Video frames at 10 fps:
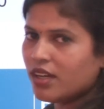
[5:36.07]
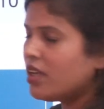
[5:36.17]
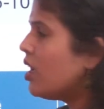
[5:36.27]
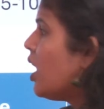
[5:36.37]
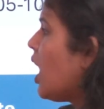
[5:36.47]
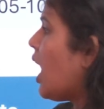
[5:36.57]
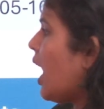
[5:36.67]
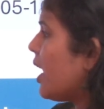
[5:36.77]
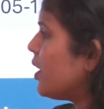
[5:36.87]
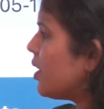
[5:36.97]

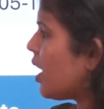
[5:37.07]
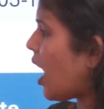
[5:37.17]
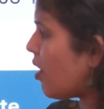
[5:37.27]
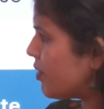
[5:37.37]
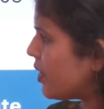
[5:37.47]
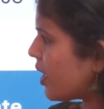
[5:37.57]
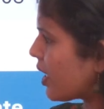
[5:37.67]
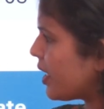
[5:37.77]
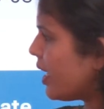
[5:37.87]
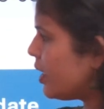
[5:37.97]
And after
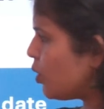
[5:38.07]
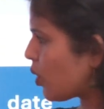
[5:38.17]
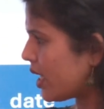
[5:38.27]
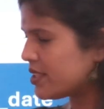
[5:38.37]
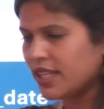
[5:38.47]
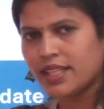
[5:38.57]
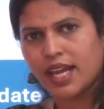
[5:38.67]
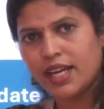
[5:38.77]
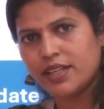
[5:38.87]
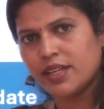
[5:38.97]
truncate, you can see
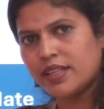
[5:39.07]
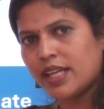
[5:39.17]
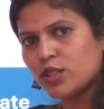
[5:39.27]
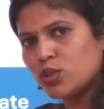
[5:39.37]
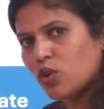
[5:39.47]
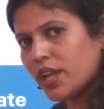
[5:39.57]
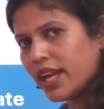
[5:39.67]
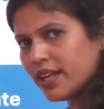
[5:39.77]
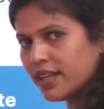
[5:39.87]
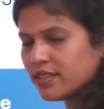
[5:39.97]
that there is no
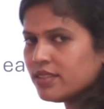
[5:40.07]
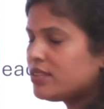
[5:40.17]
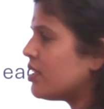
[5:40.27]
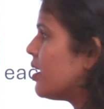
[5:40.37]
data in this